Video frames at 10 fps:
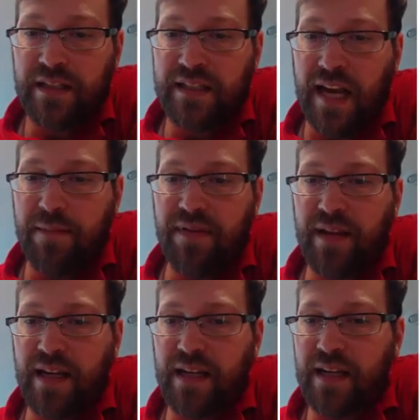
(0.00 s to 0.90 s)
Same
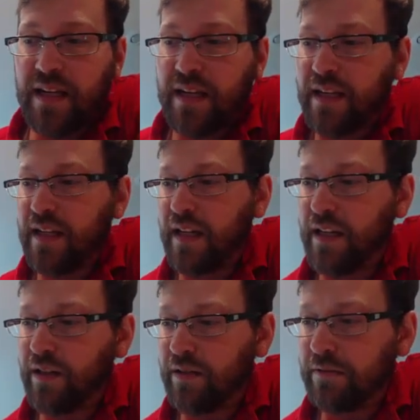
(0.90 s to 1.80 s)
thing
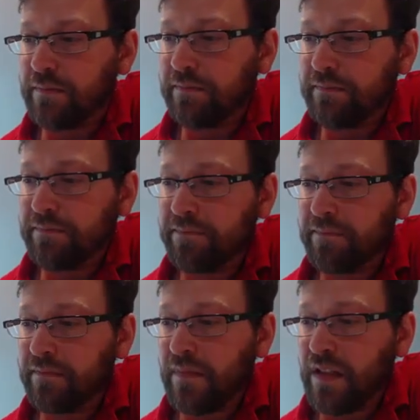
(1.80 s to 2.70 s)
here.
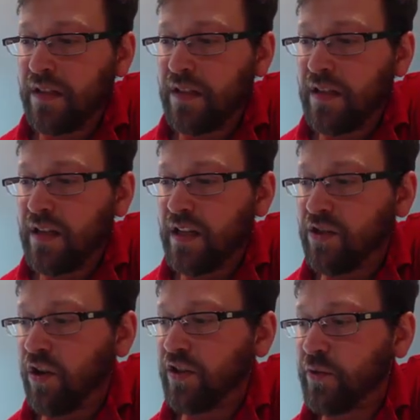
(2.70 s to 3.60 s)

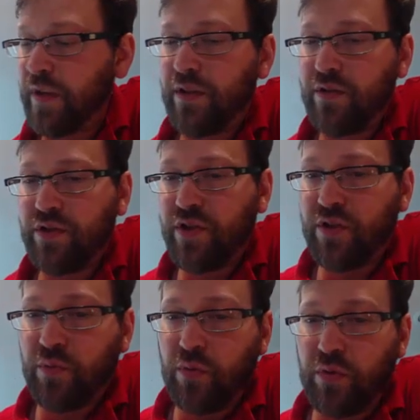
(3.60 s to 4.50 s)
As long as we use
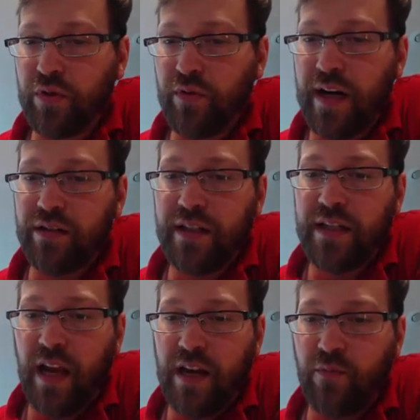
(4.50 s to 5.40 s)
this rule
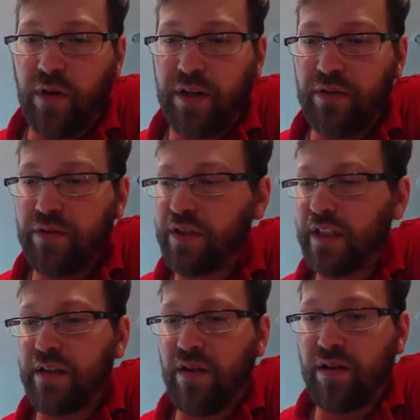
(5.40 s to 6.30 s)
correctly and we use
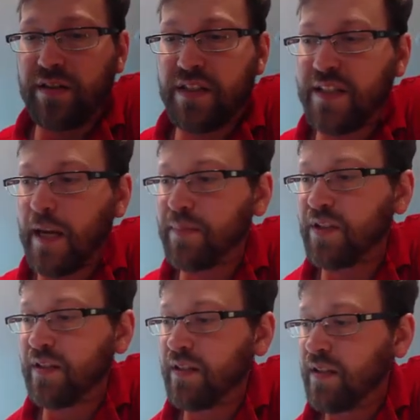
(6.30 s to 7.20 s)
it on
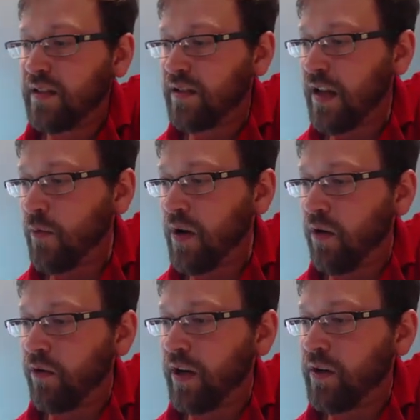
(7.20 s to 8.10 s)
steps that
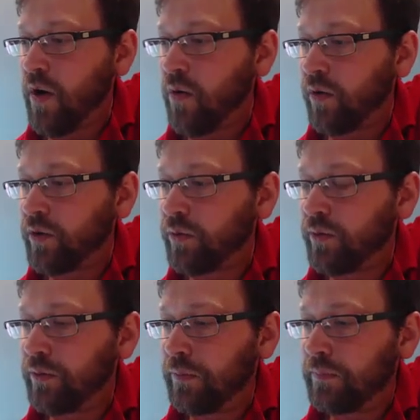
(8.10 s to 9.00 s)
we already know are
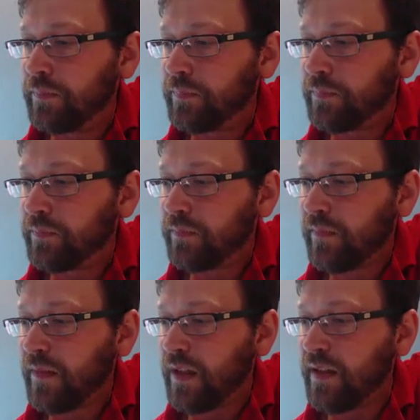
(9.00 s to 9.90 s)
true,
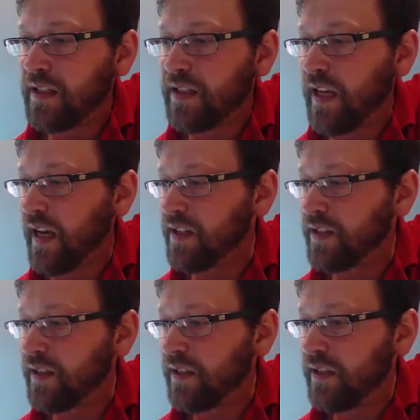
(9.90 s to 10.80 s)
in this
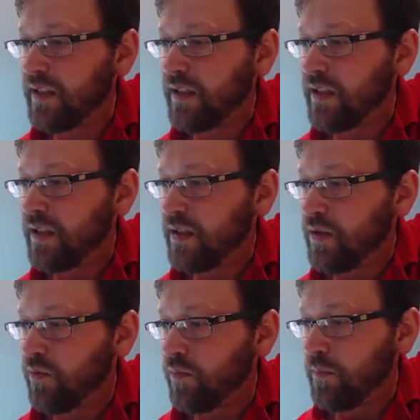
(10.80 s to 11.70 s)
case
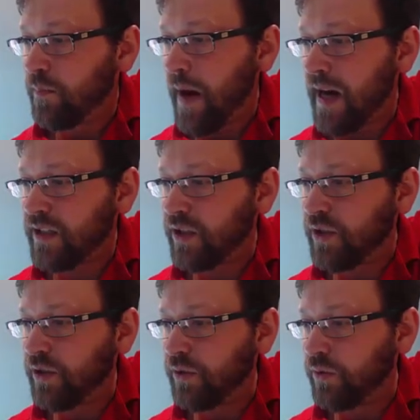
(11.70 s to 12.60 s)
back to
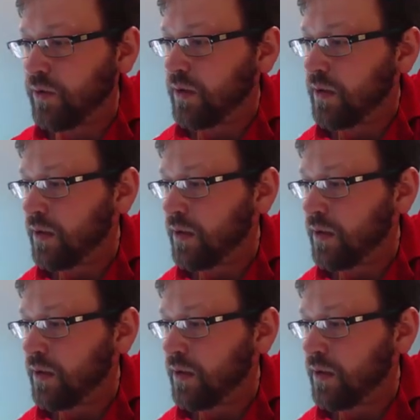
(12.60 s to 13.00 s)
2